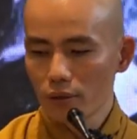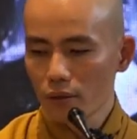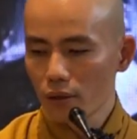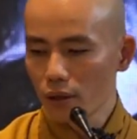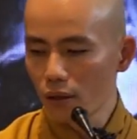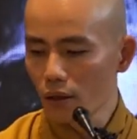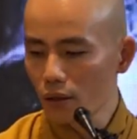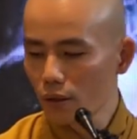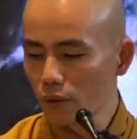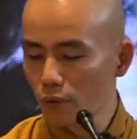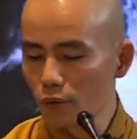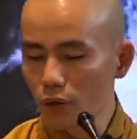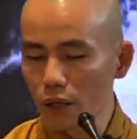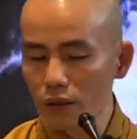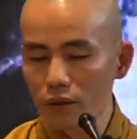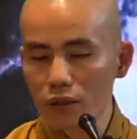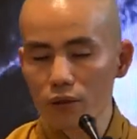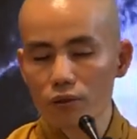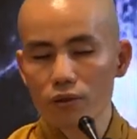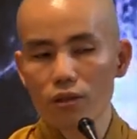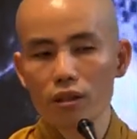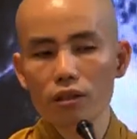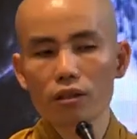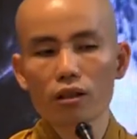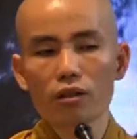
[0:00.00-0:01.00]
or when
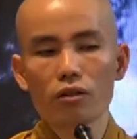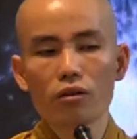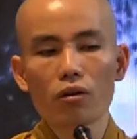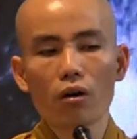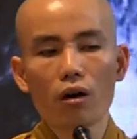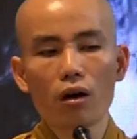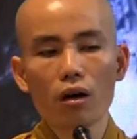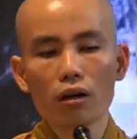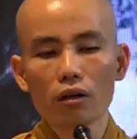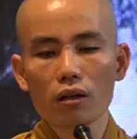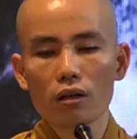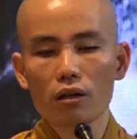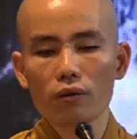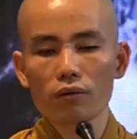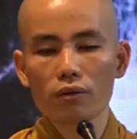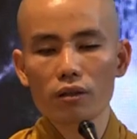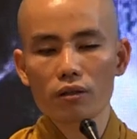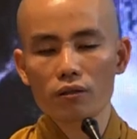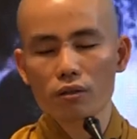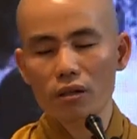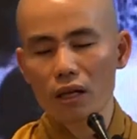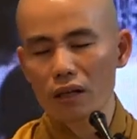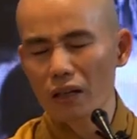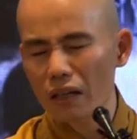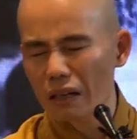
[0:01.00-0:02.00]
you see the dog, or you
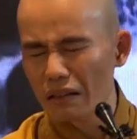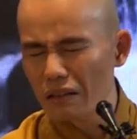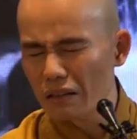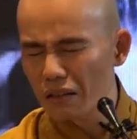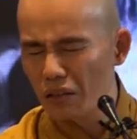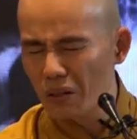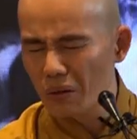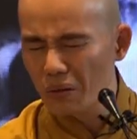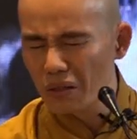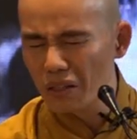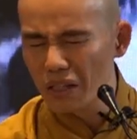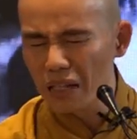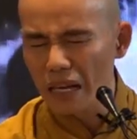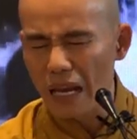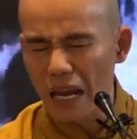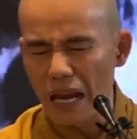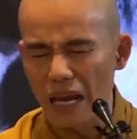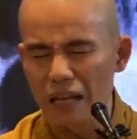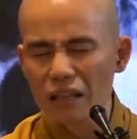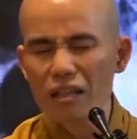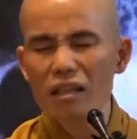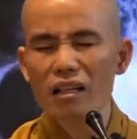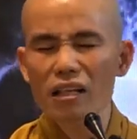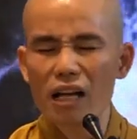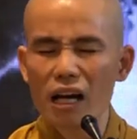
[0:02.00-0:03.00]
see, you see
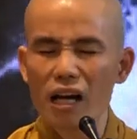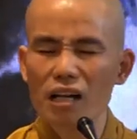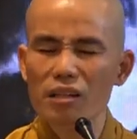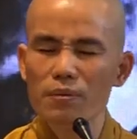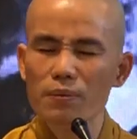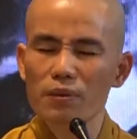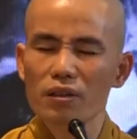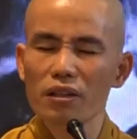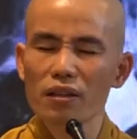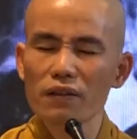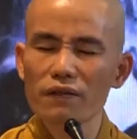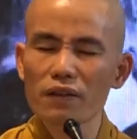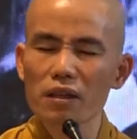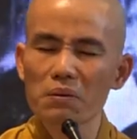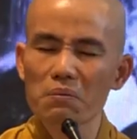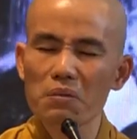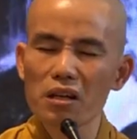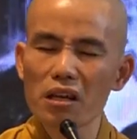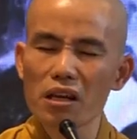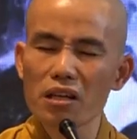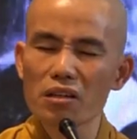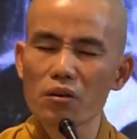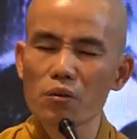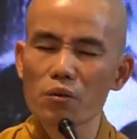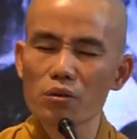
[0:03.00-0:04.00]
any kind of living
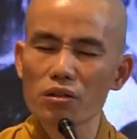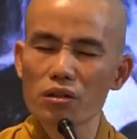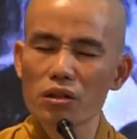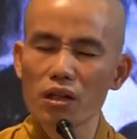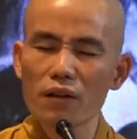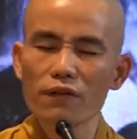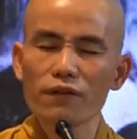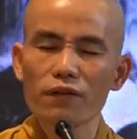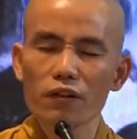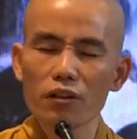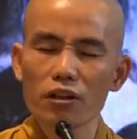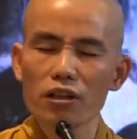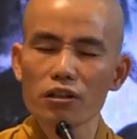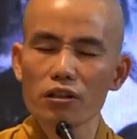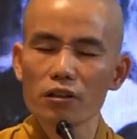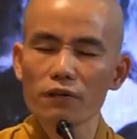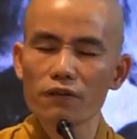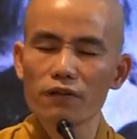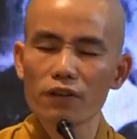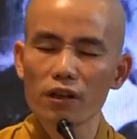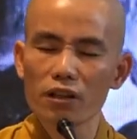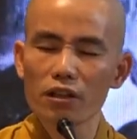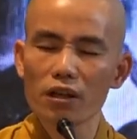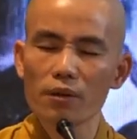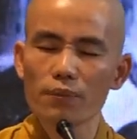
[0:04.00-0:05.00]
being who suffer in the
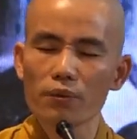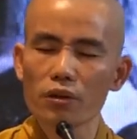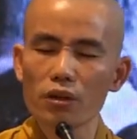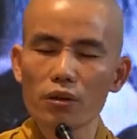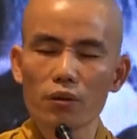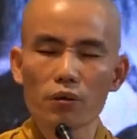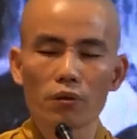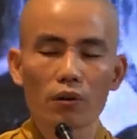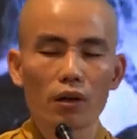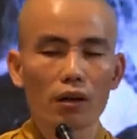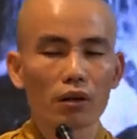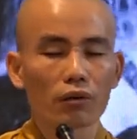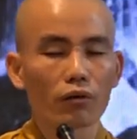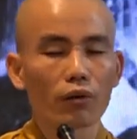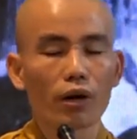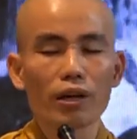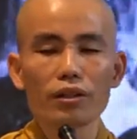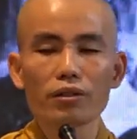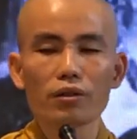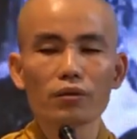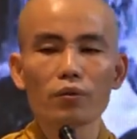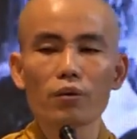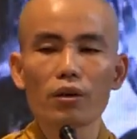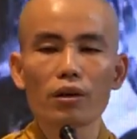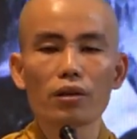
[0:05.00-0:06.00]
front of you,
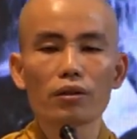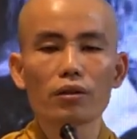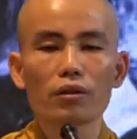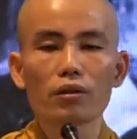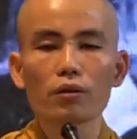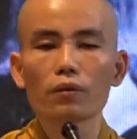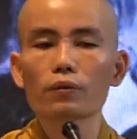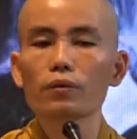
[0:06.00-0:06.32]
right away you